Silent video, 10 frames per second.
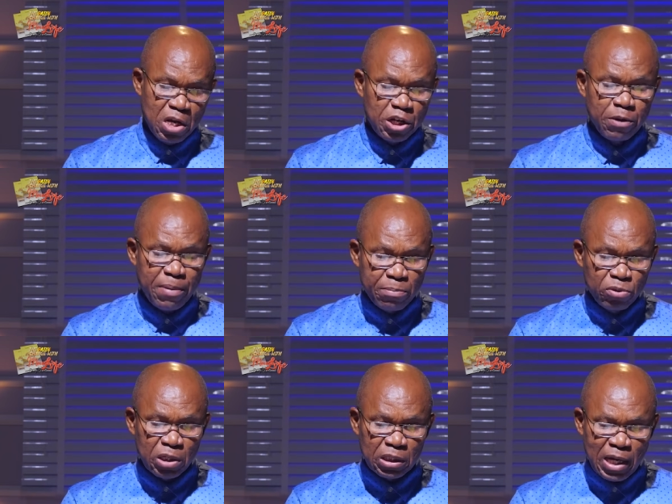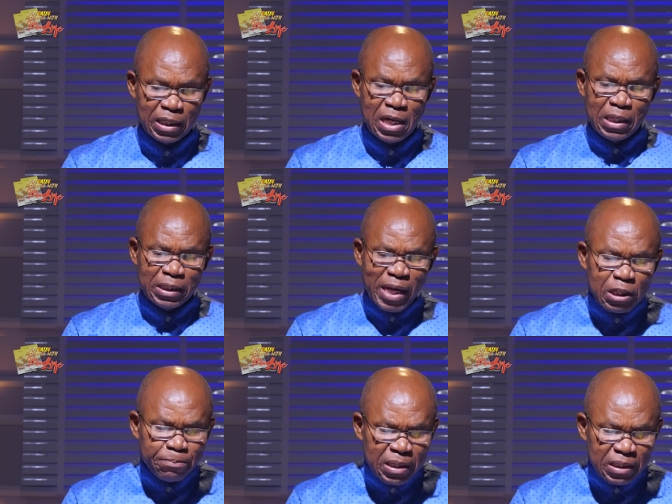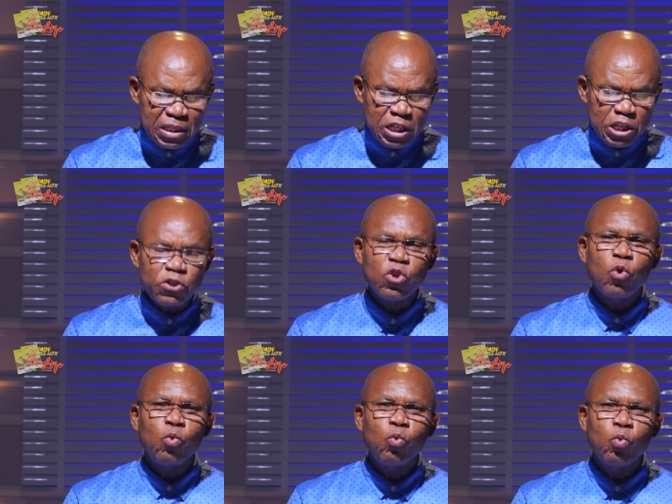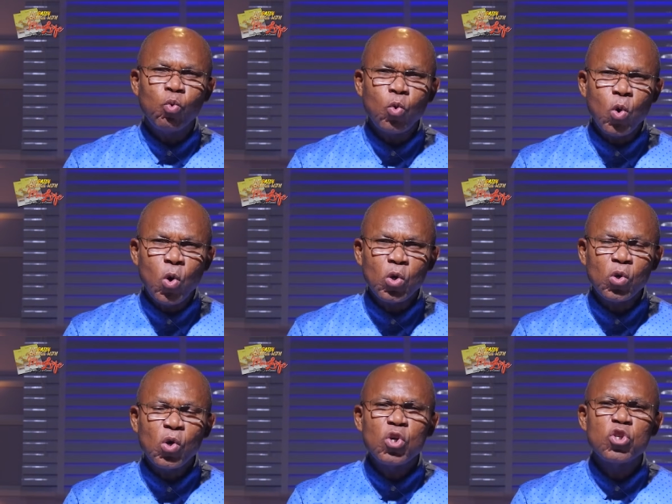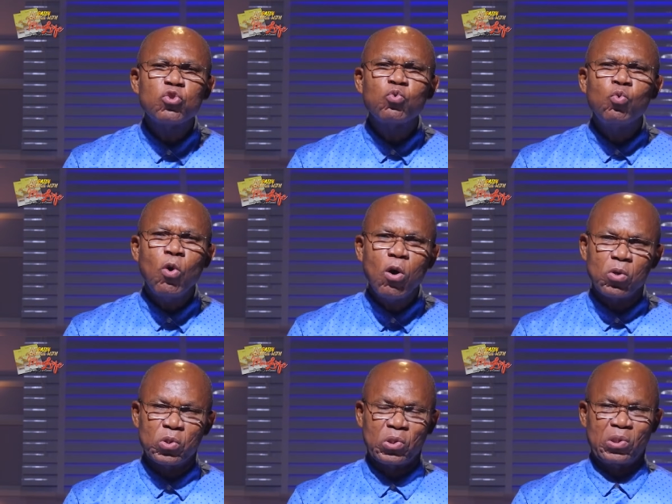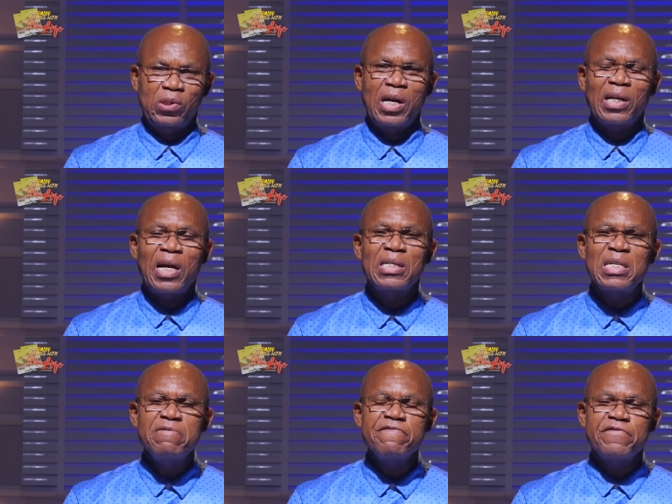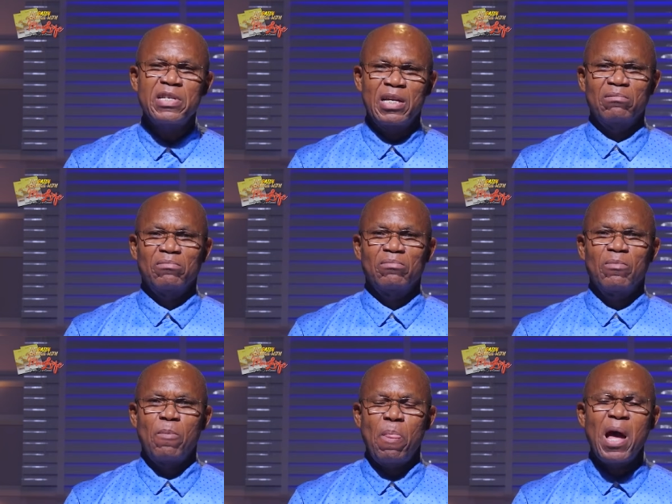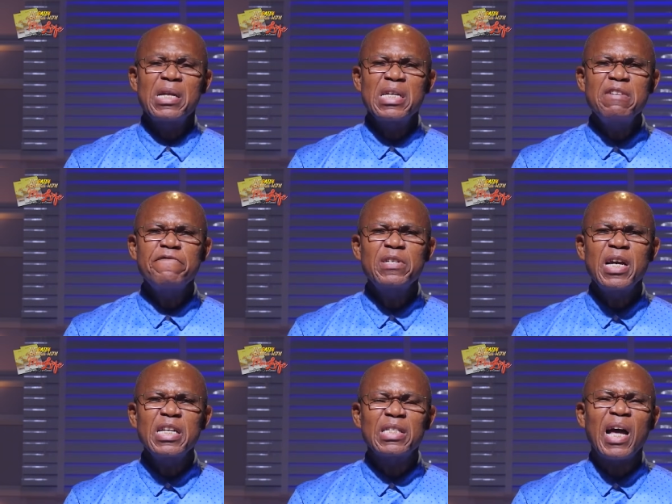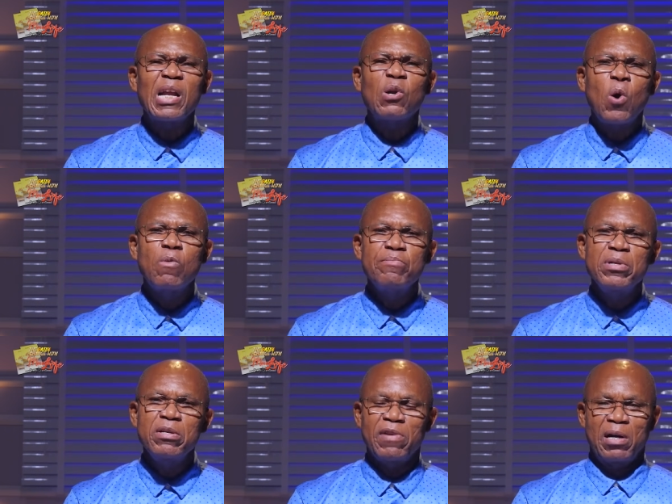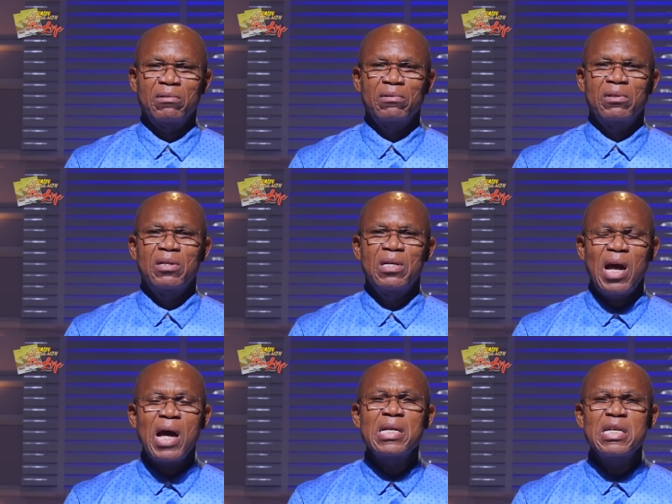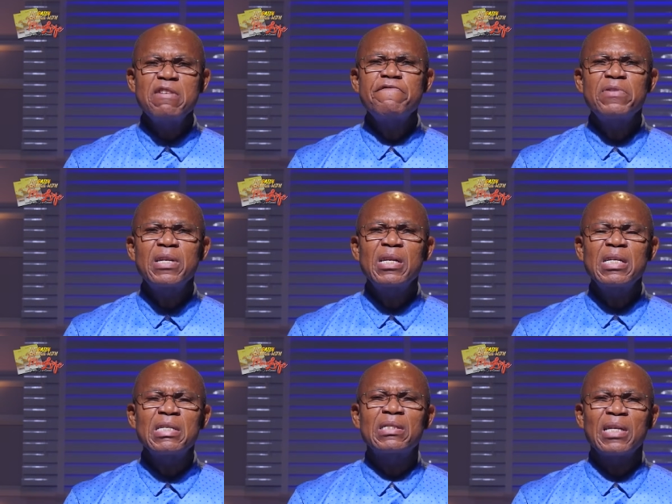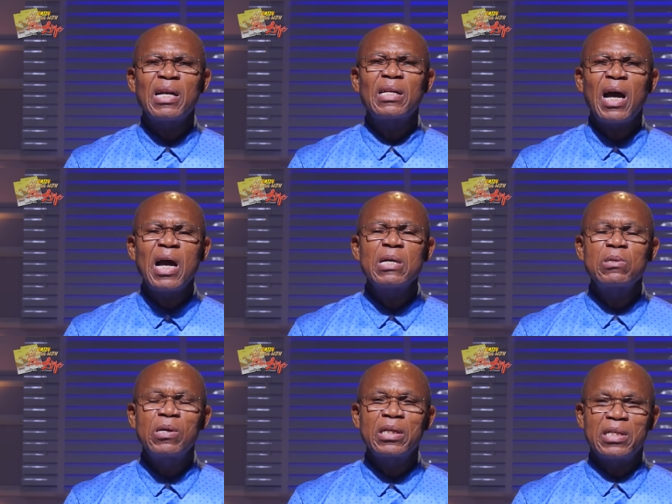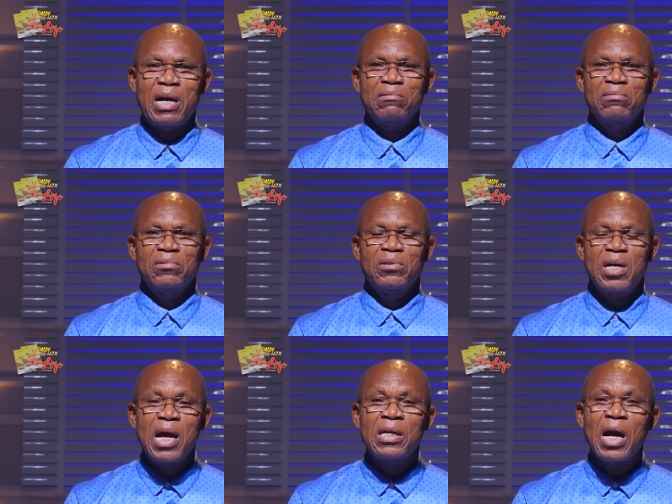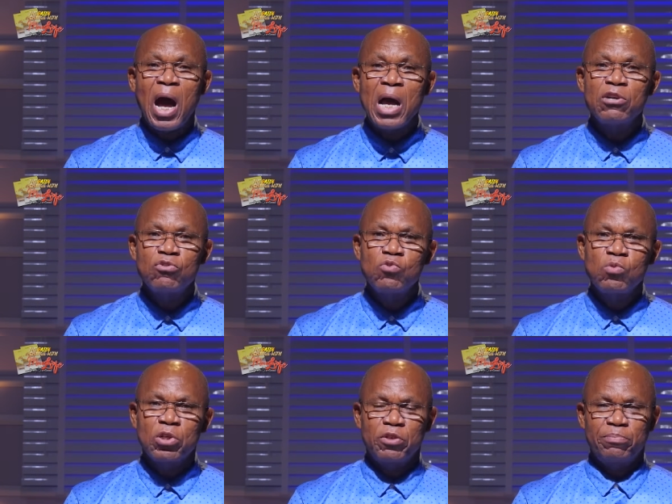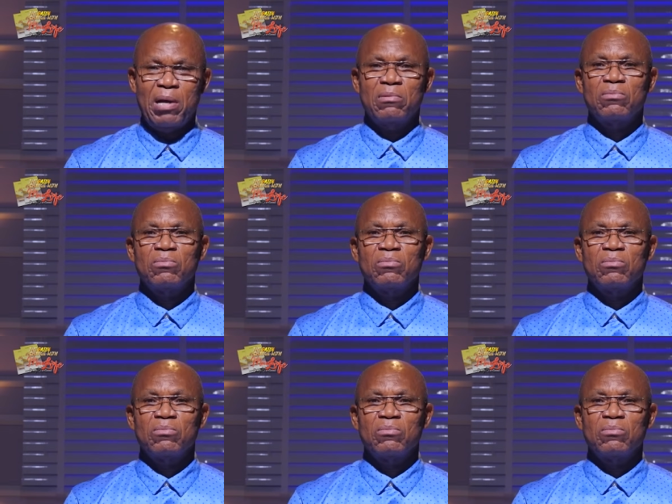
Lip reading: The Bible says that that person is worse than an infidel. An infidel is an unbeliever. An infidel is an idolater, an idol worshiper.